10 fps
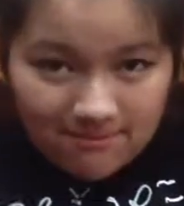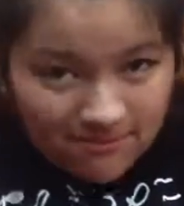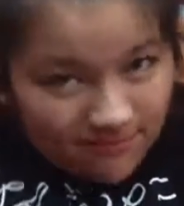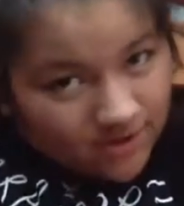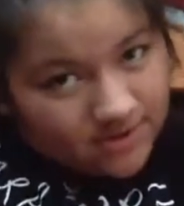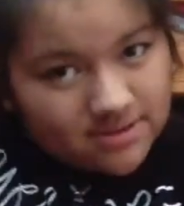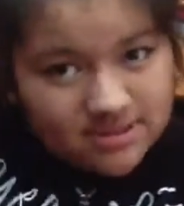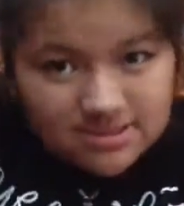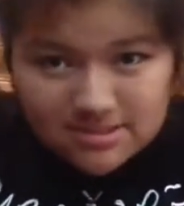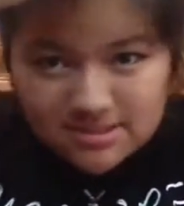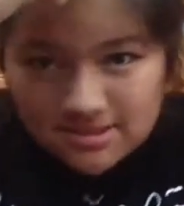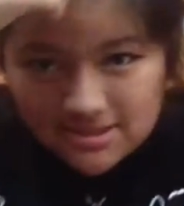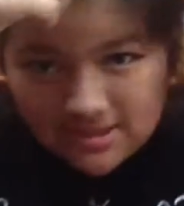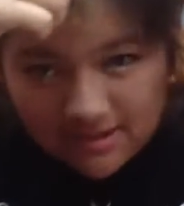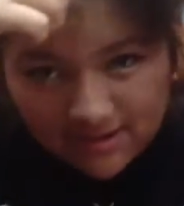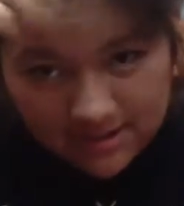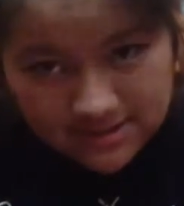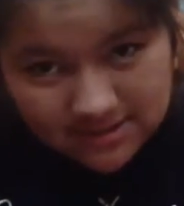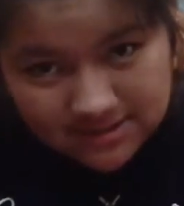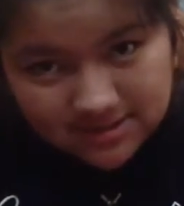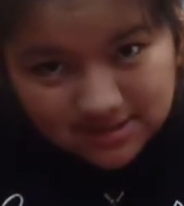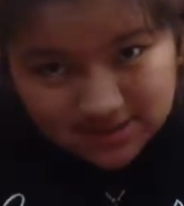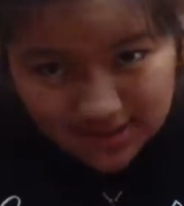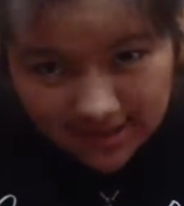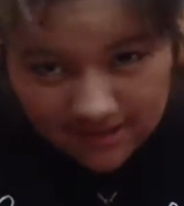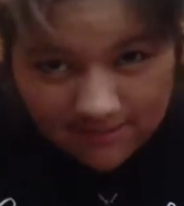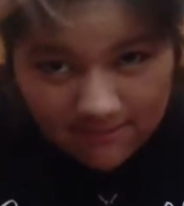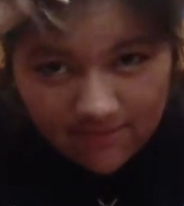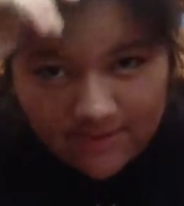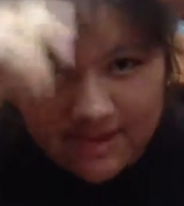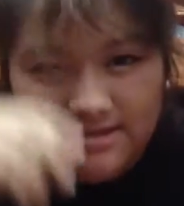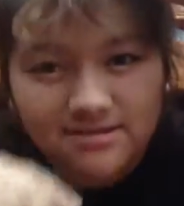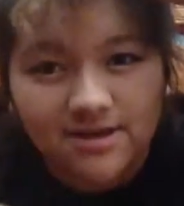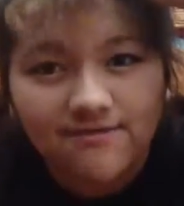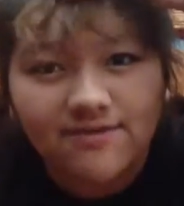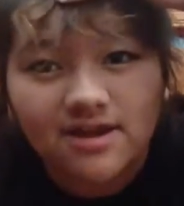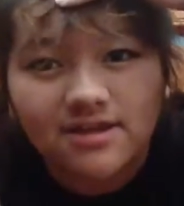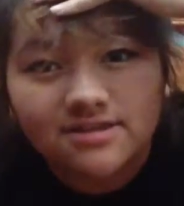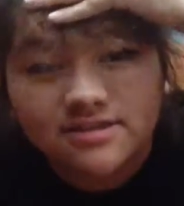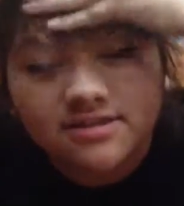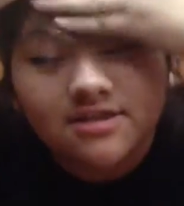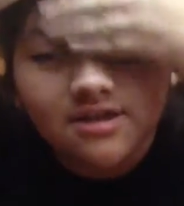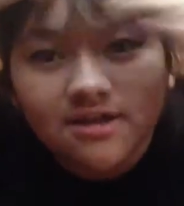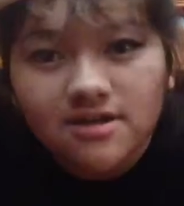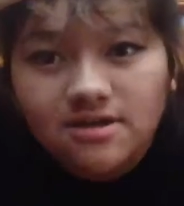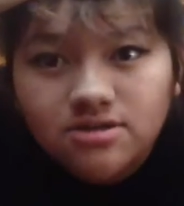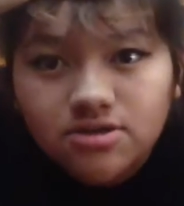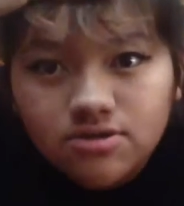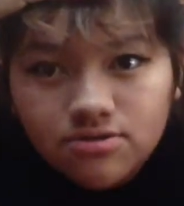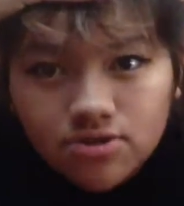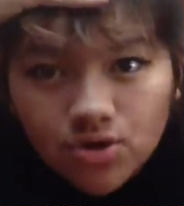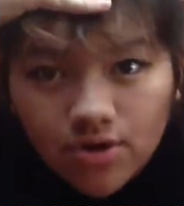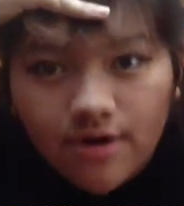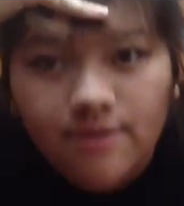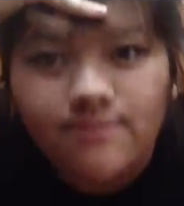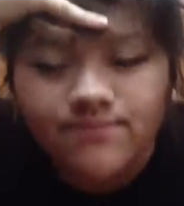before doing this. Okay, is this good length for a bang? I feel like this is too short.